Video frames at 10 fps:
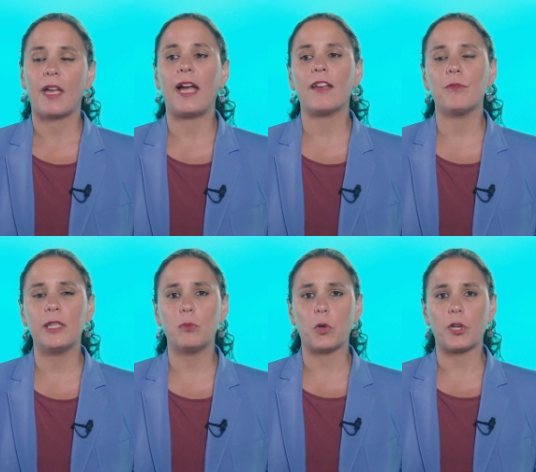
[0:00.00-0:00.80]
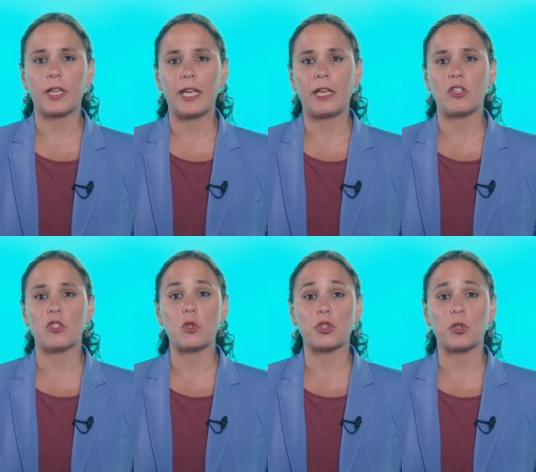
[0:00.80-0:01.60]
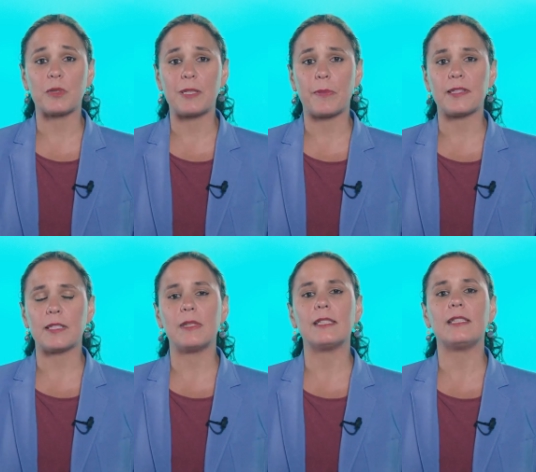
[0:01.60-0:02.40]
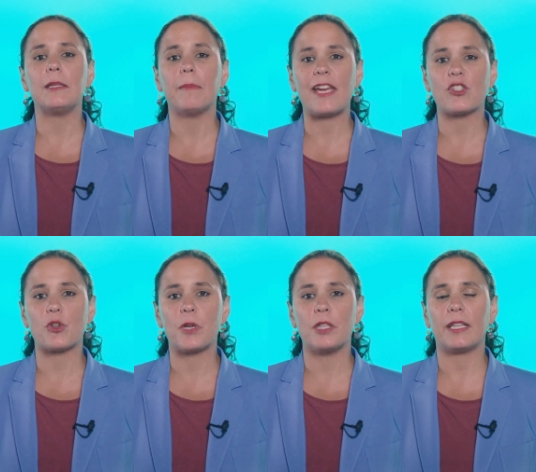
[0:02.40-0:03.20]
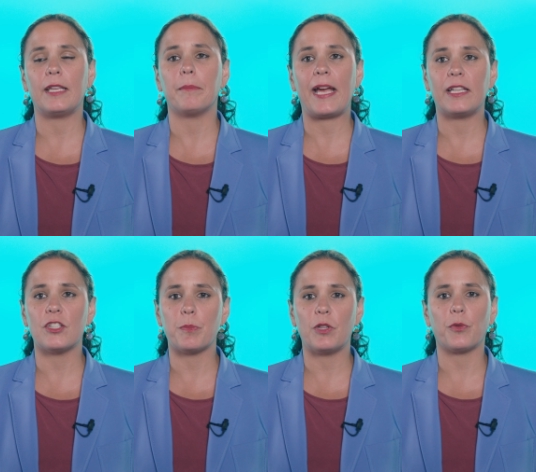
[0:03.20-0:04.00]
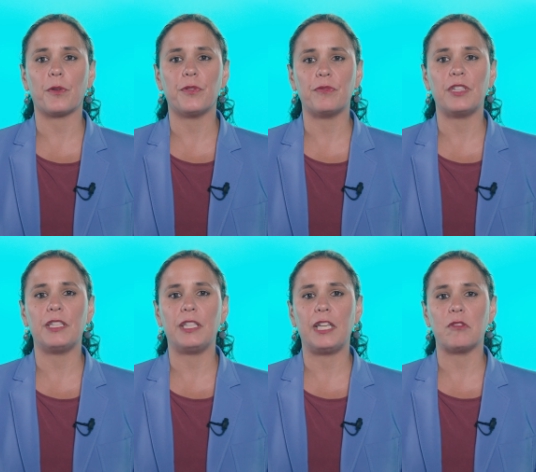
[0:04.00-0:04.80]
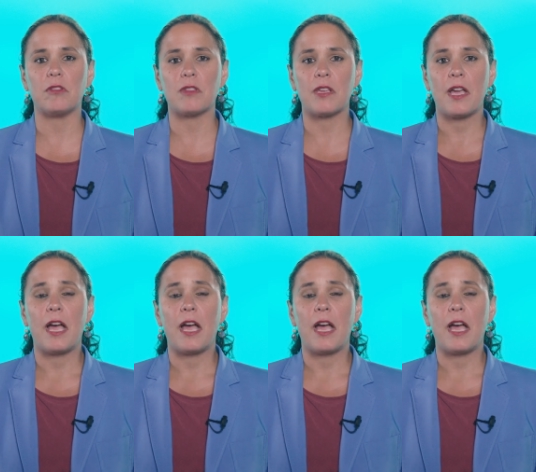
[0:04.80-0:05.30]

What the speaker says: I've been working on social responsibility measurement and management for 15 years.